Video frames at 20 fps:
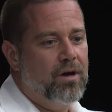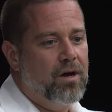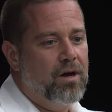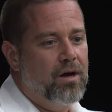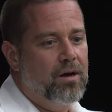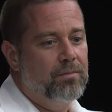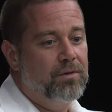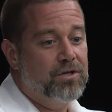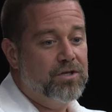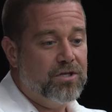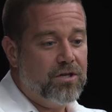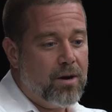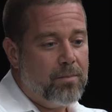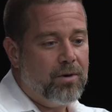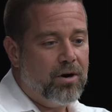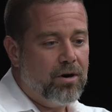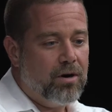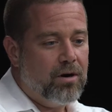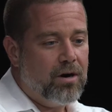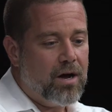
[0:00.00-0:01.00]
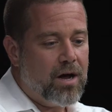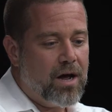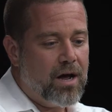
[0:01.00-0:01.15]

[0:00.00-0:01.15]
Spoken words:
the summer,